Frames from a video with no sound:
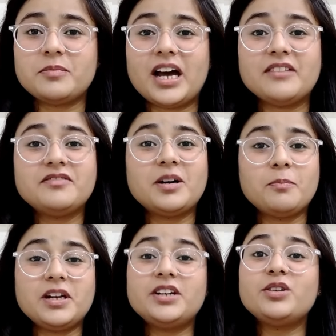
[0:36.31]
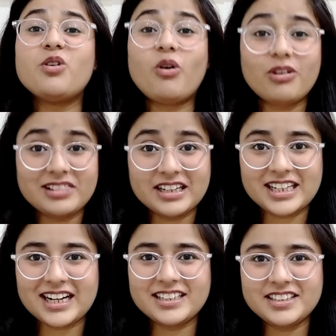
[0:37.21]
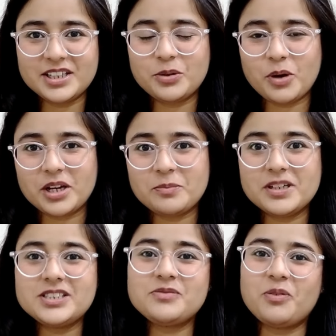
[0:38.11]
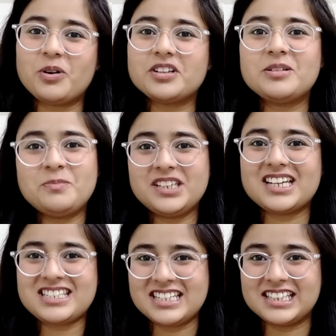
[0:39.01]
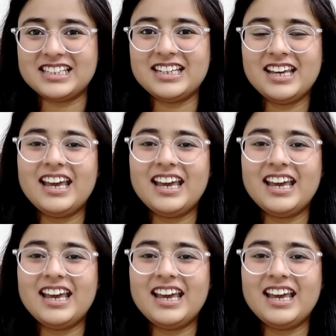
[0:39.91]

I have completed all the credit requirements for the BS degree.